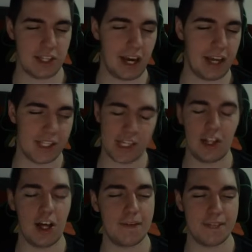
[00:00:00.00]
Annihilus. A
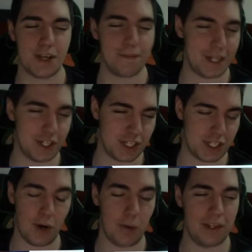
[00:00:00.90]
lot of stuff can just
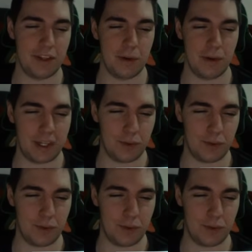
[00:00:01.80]
go in there right